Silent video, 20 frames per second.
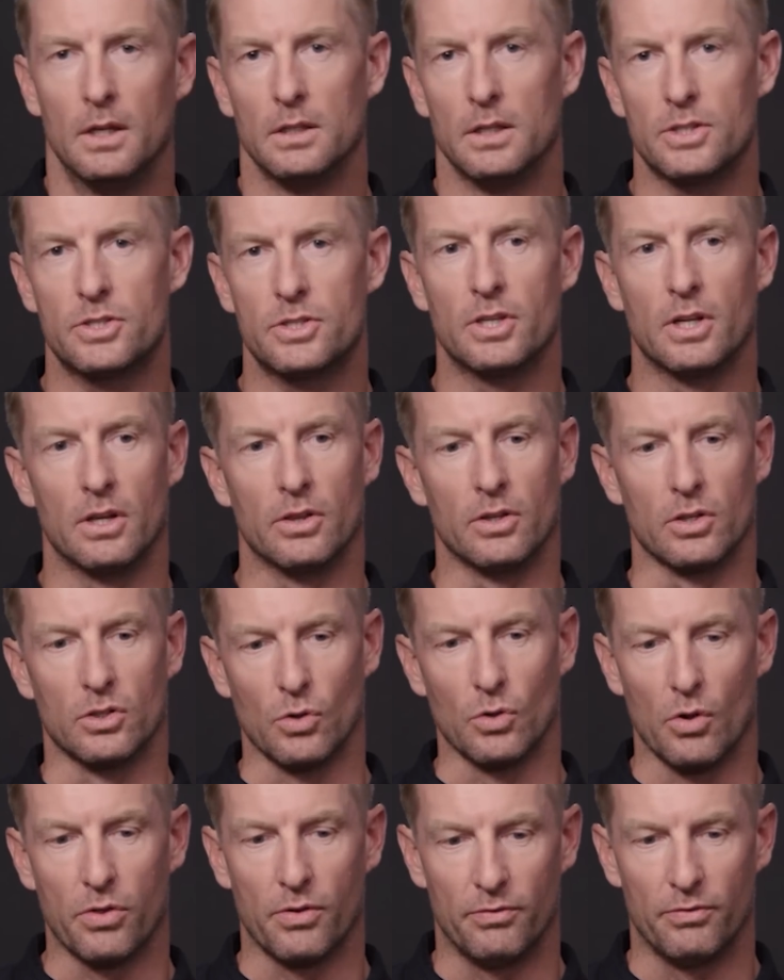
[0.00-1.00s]
Let's sit on the
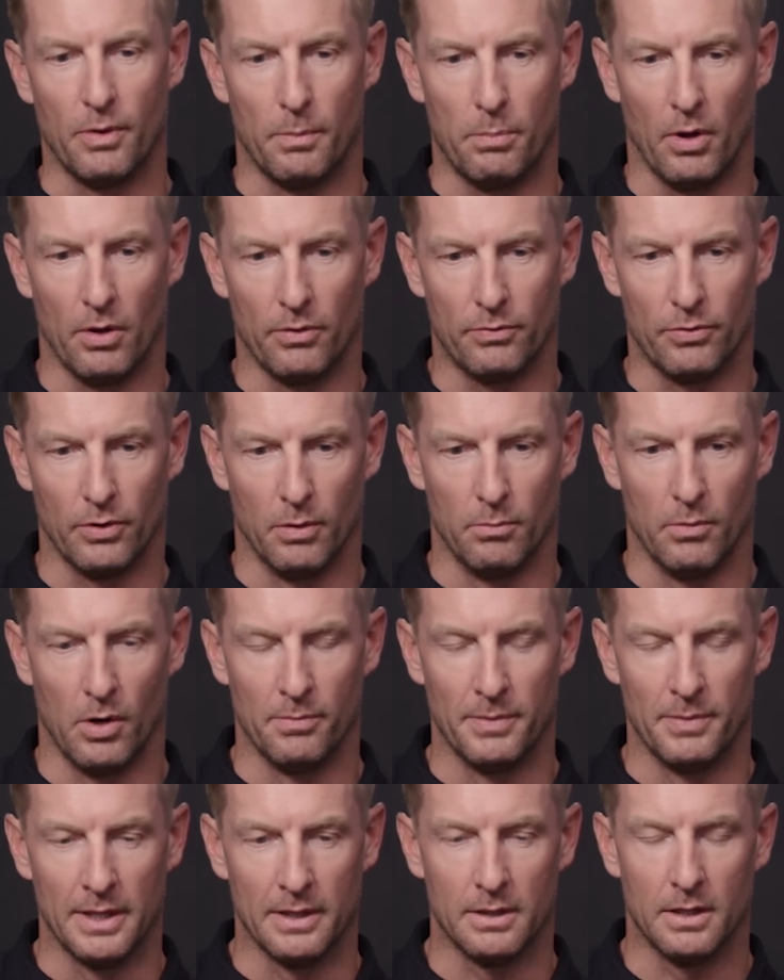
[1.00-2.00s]
growth of football for a
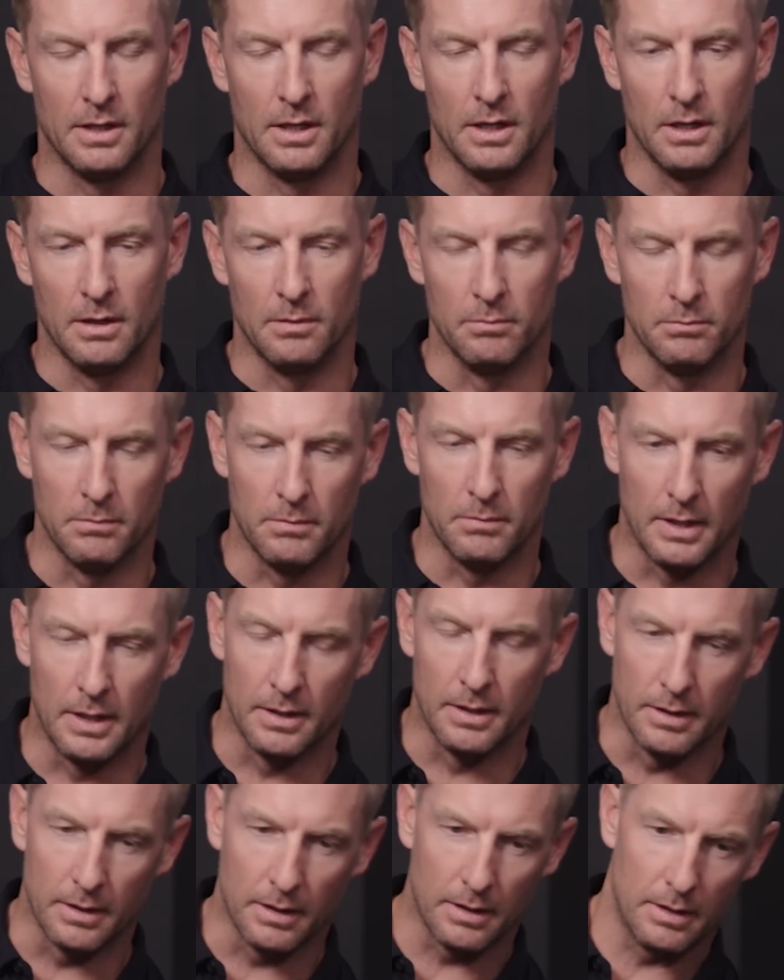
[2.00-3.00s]
moment.
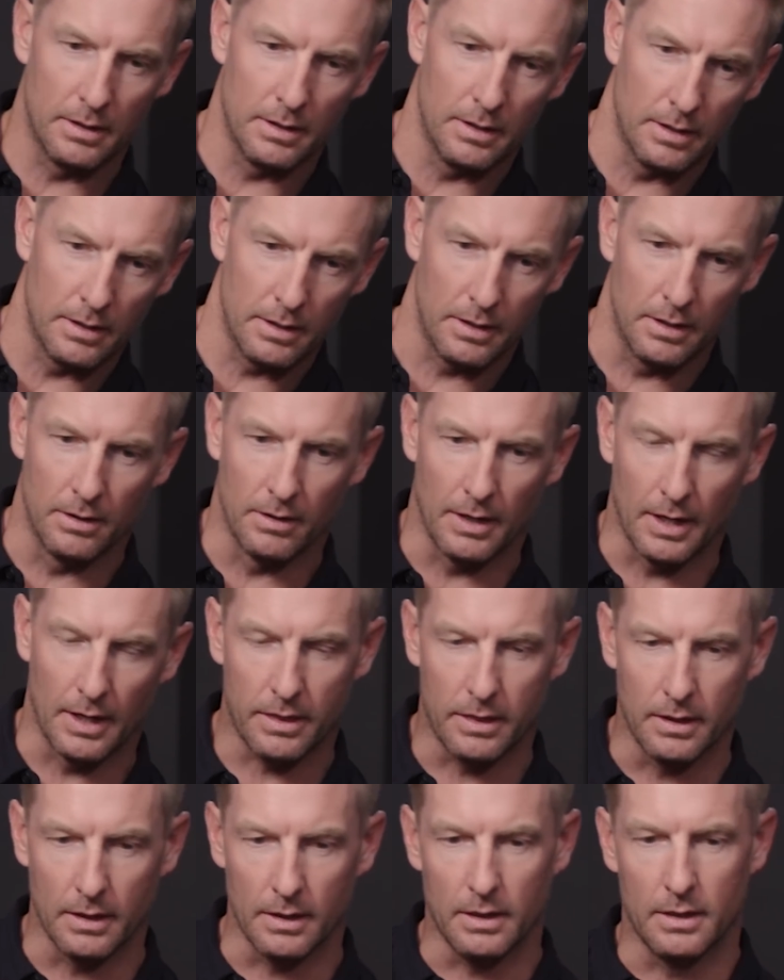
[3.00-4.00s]
And, you know, I
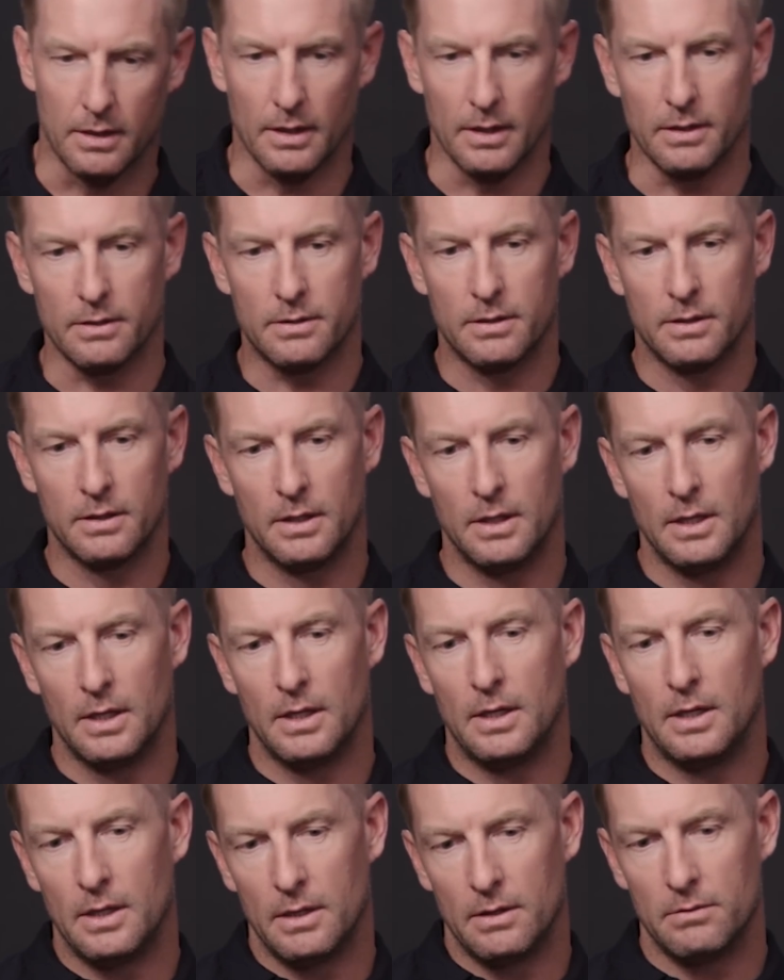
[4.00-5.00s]
think that
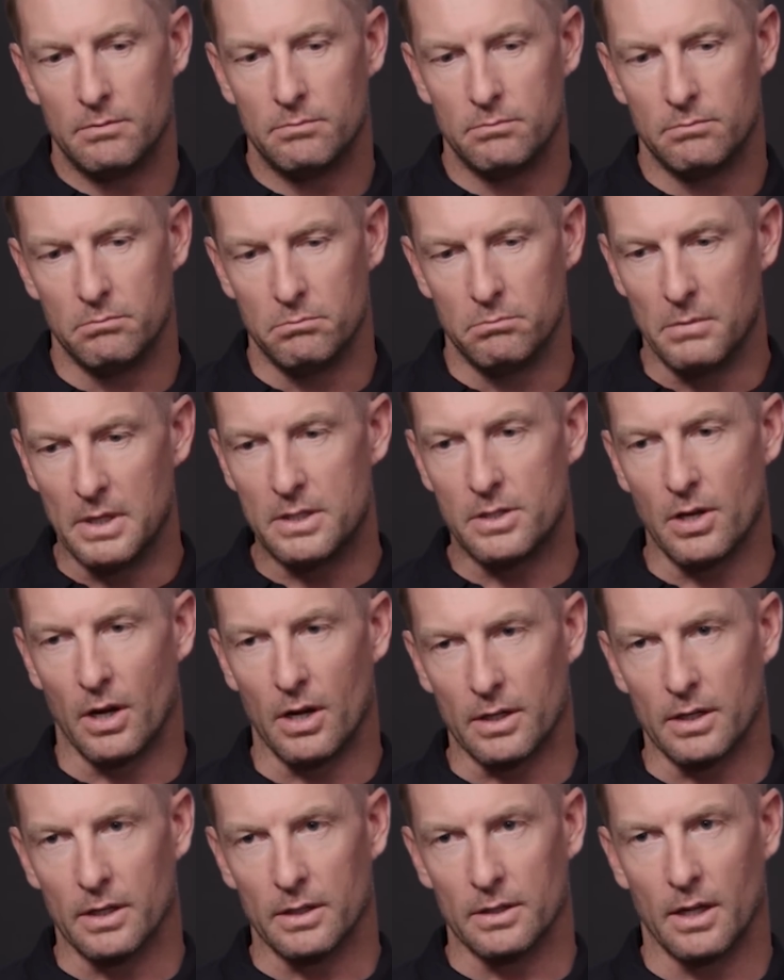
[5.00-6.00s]
me
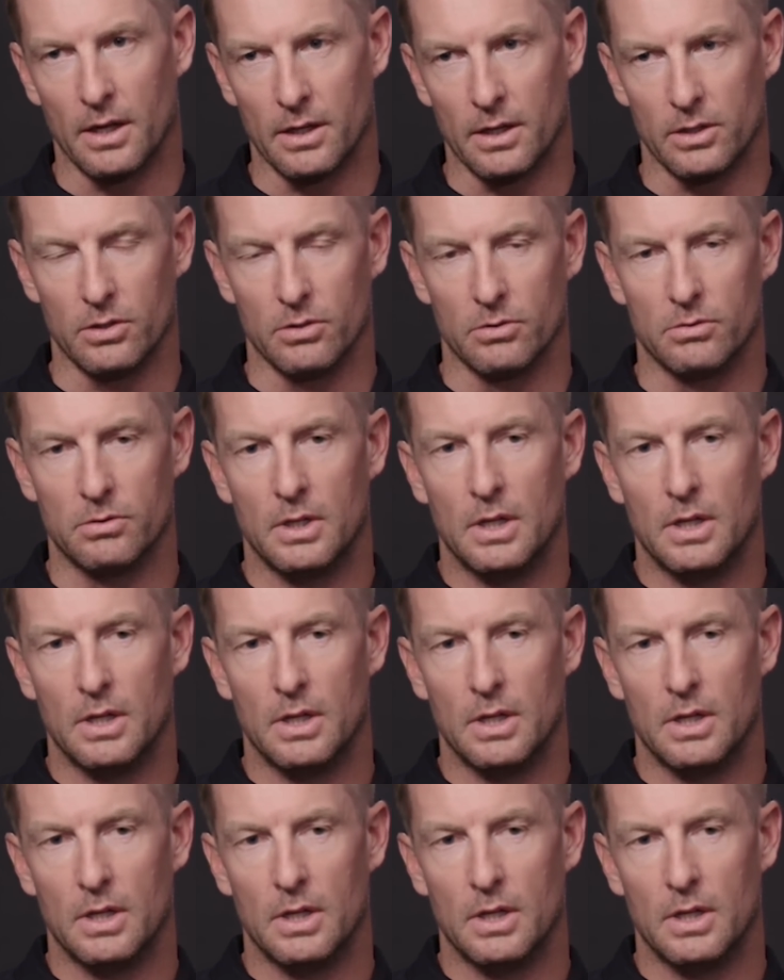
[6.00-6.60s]
talking, not you,